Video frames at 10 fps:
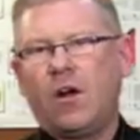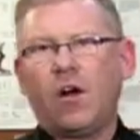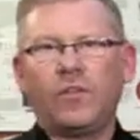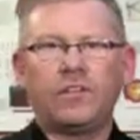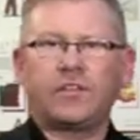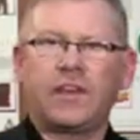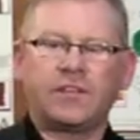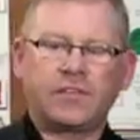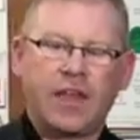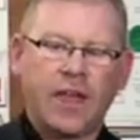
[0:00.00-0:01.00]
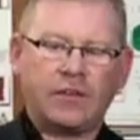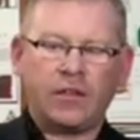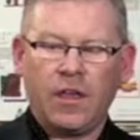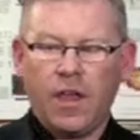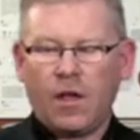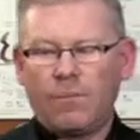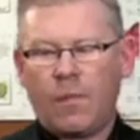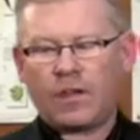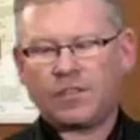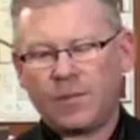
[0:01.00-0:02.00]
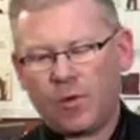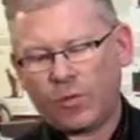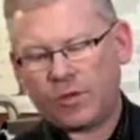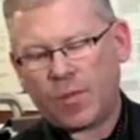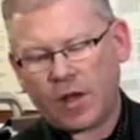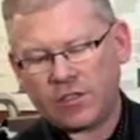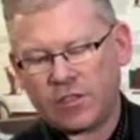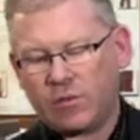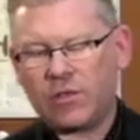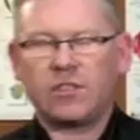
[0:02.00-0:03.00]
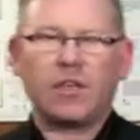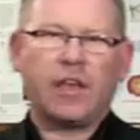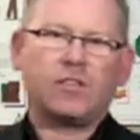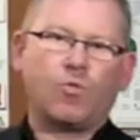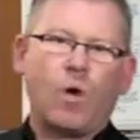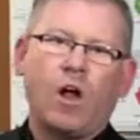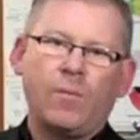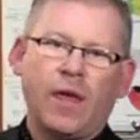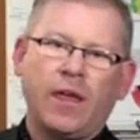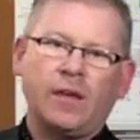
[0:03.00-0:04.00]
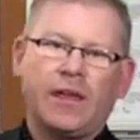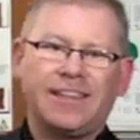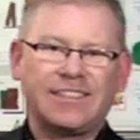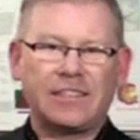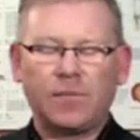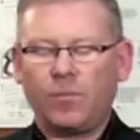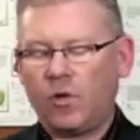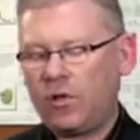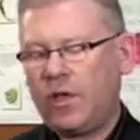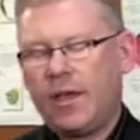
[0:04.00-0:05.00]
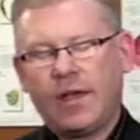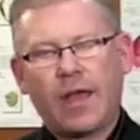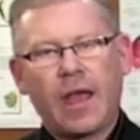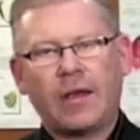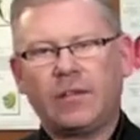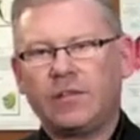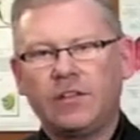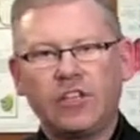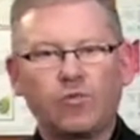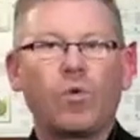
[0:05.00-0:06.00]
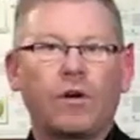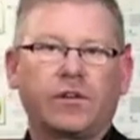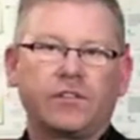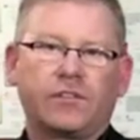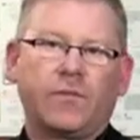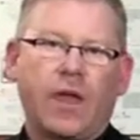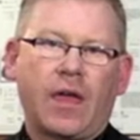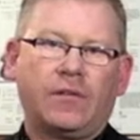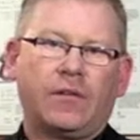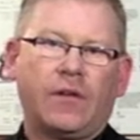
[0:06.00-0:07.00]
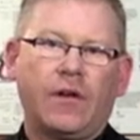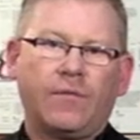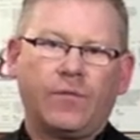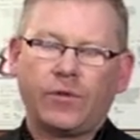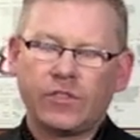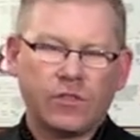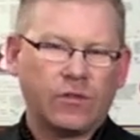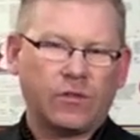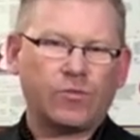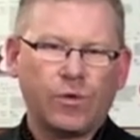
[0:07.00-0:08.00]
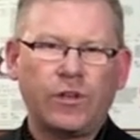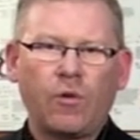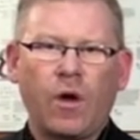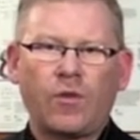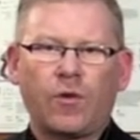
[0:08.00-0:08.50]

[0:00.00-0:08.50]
all these things. And my simple response to you is it's well made, it's simple, and it just works. And there's really no